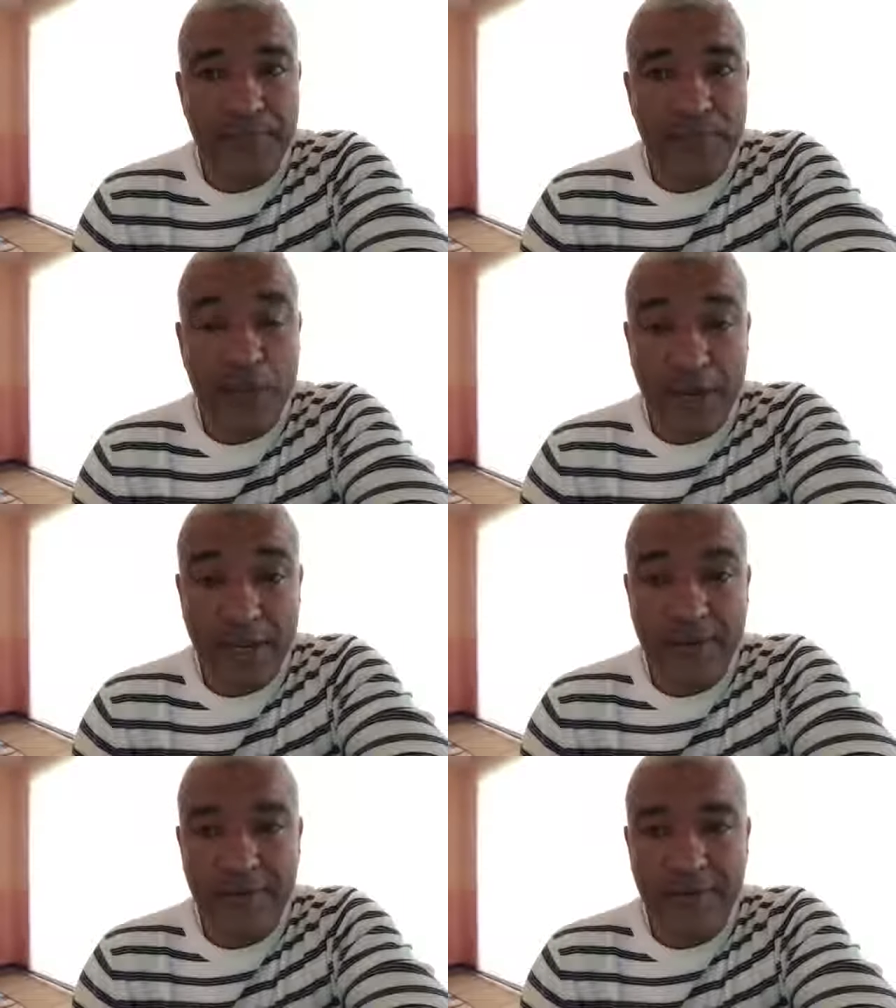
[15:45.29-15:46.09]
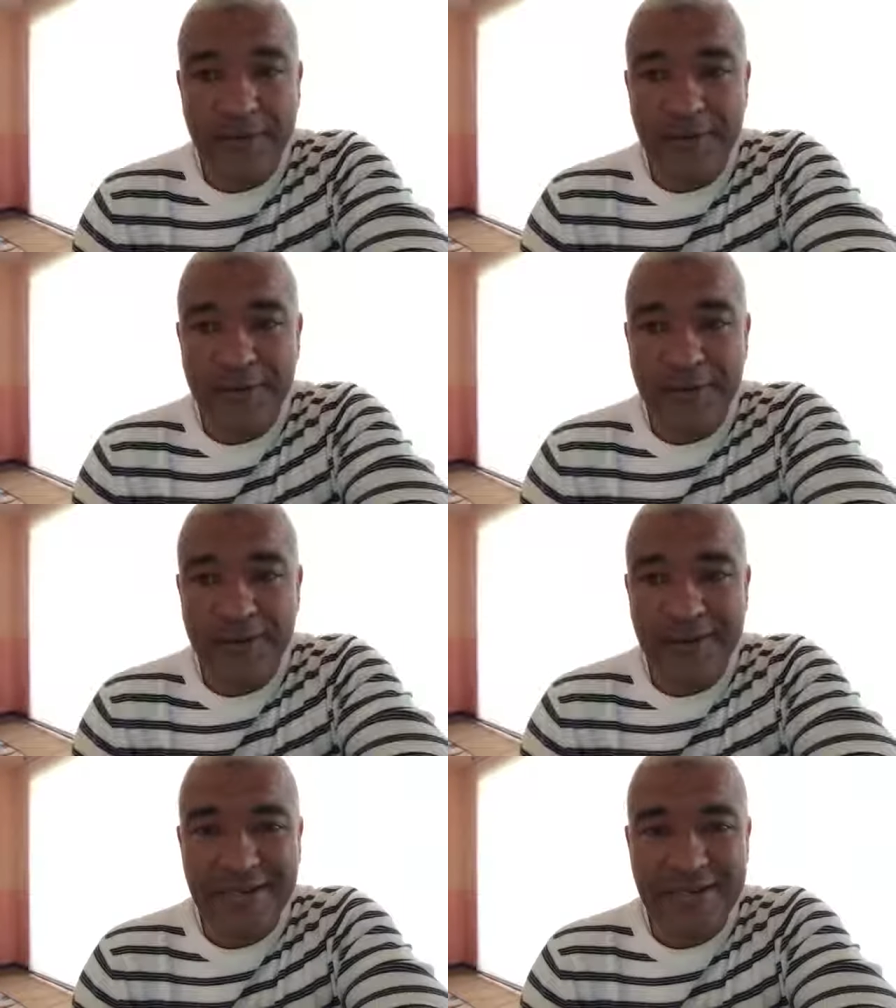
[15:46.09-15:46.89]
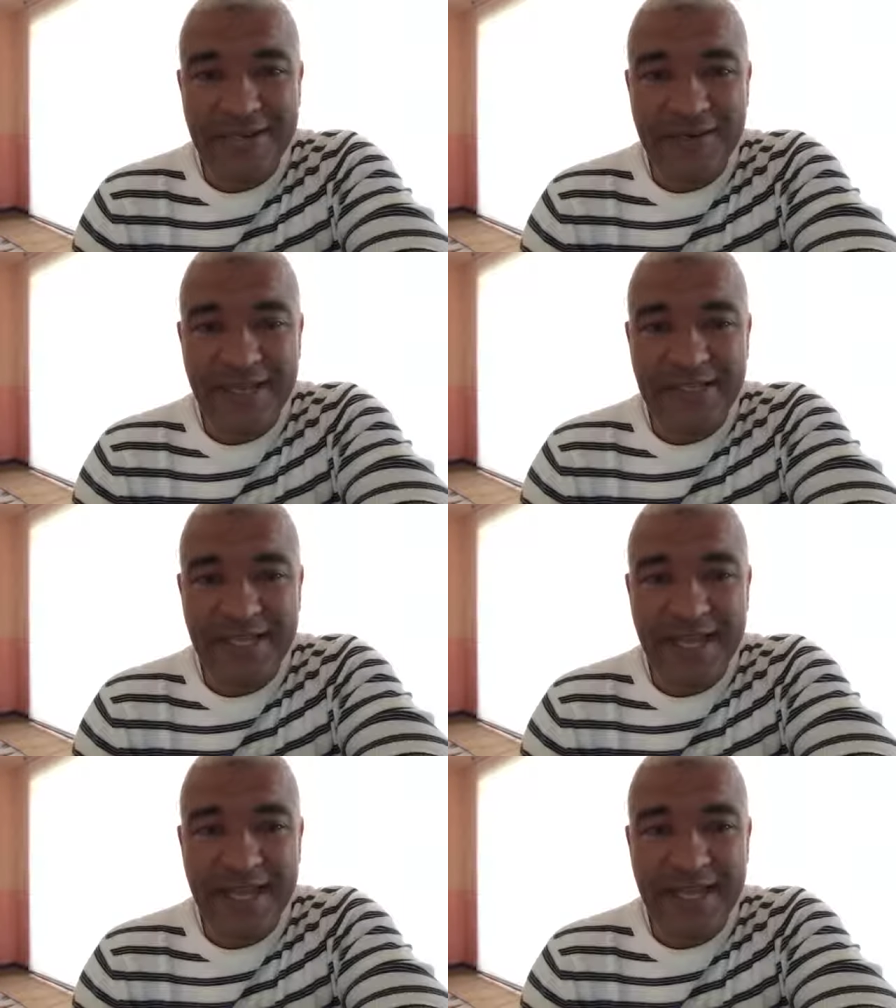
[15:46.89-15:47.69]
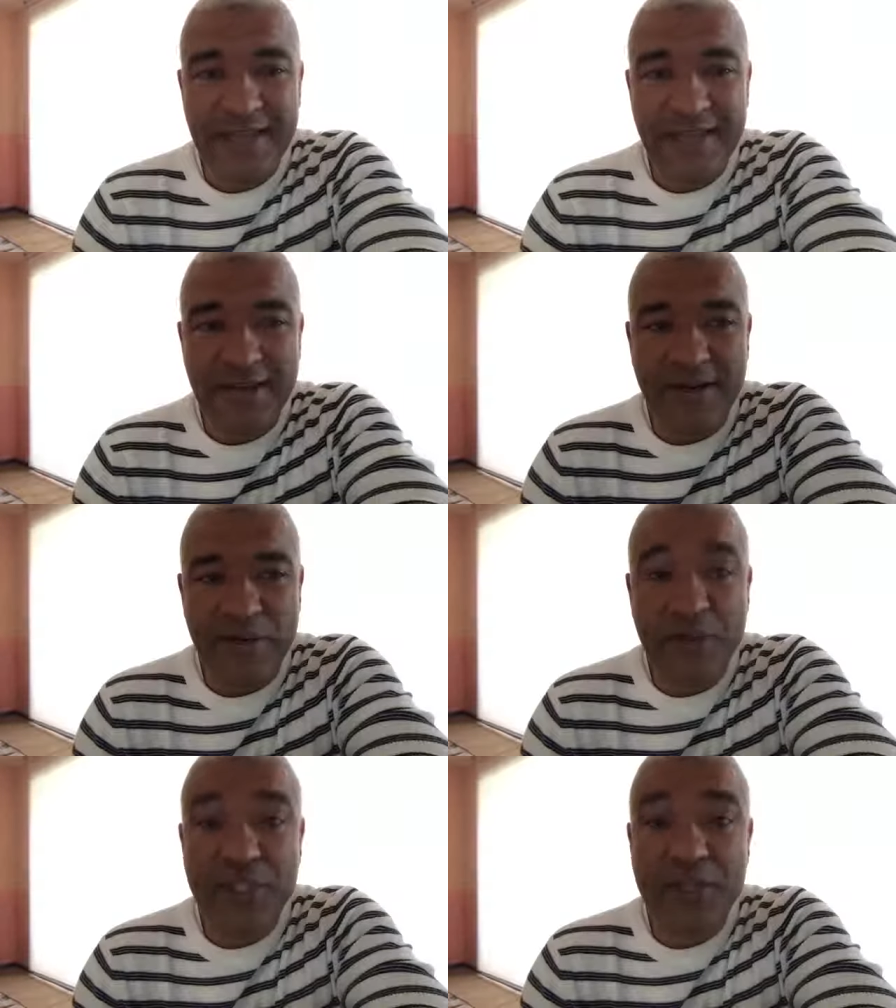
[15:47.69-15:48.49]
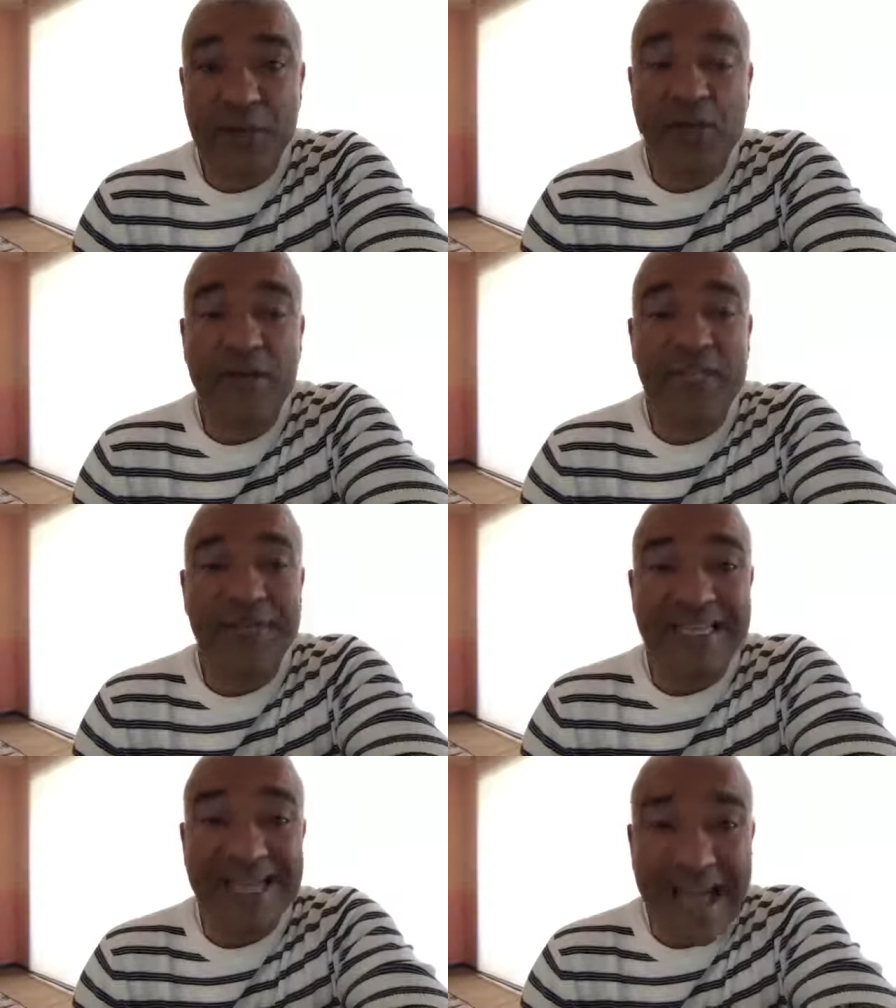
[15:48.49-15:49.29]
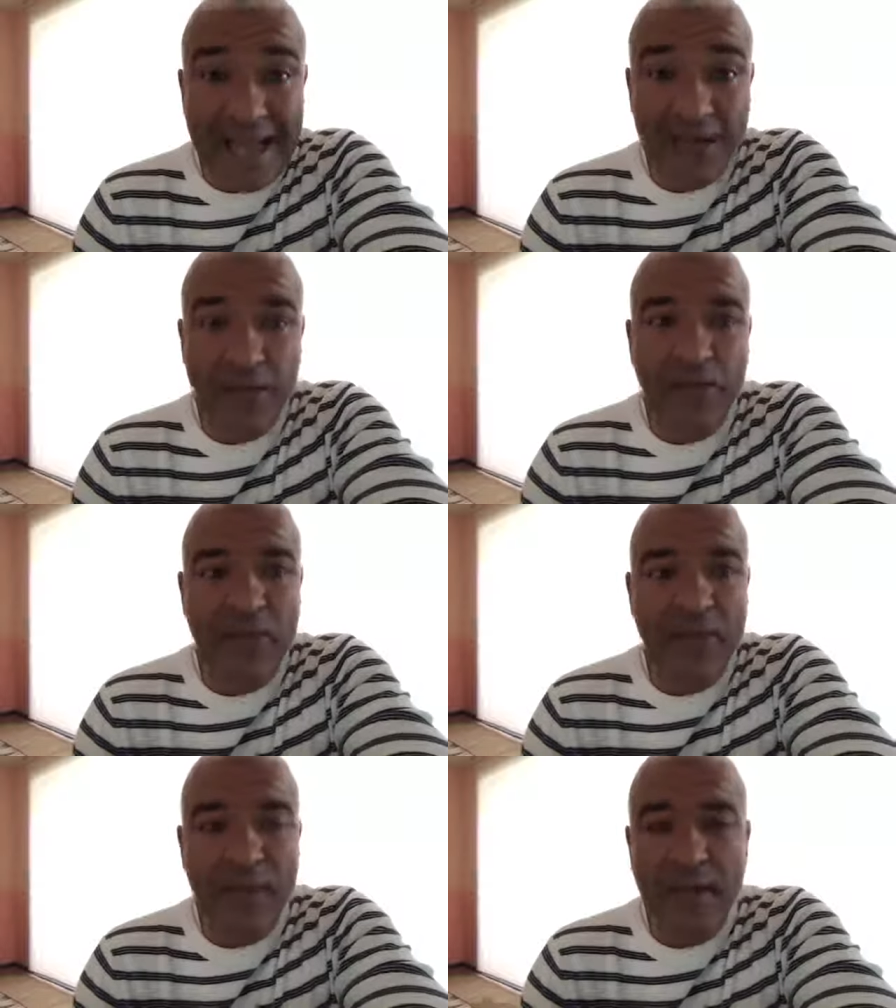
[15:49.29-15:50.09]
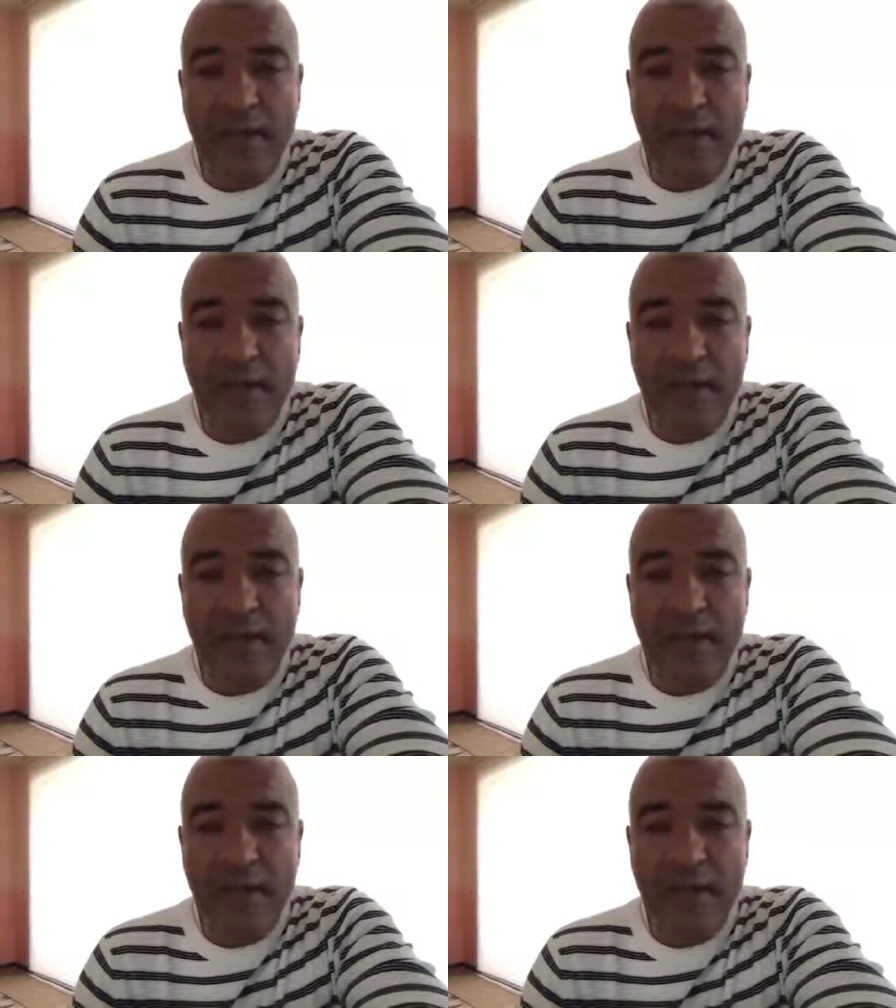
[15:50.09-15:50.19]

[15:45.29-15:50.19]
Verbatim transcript: you are here, you're listening to this, and uh, wish you a spectacular week.